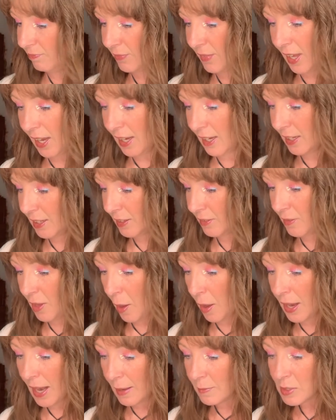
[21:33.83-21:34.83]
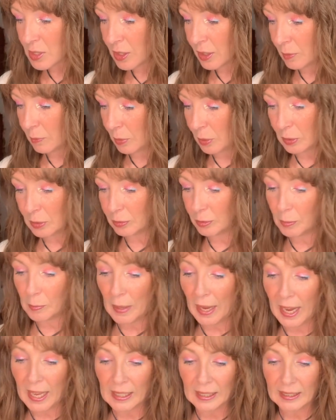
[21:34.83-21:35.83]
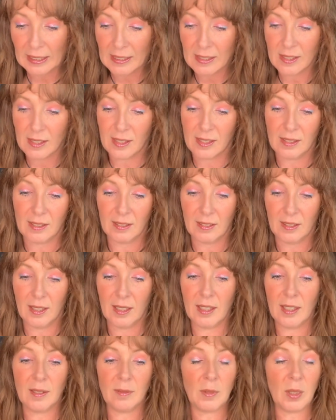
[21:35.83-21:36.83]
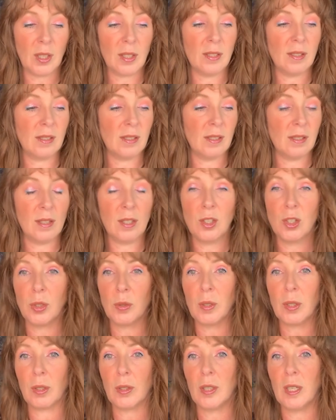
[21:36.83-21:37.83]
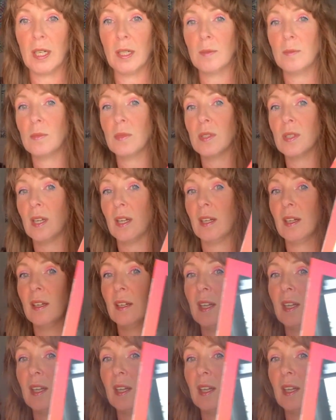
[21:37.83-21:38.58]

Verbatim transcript: uh, an absolutely beautiful palette. Um, got the duochromes are